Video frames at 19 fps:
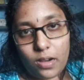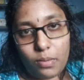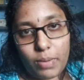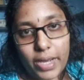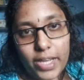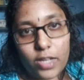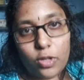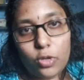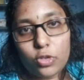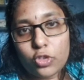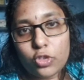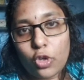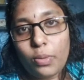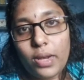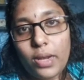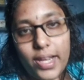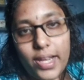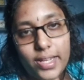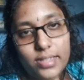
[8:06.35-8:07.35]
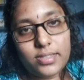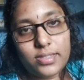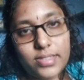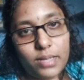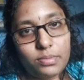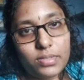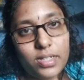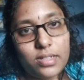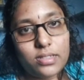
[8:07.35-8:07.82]
microsomal
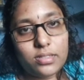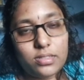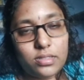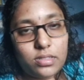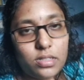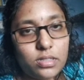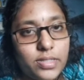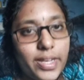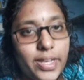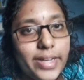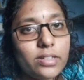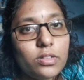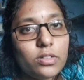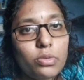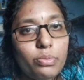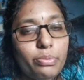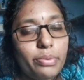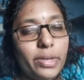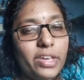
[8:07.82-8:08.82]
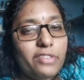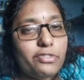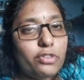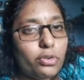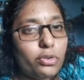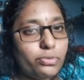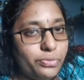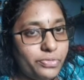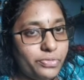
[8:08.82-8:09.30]
enzyme, that is cytochrome
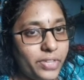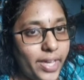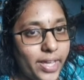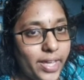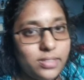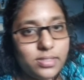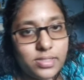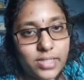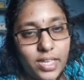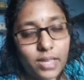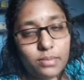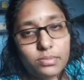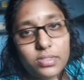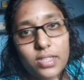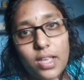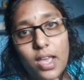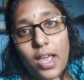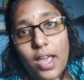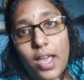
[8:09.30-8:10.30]
P450 enzymes,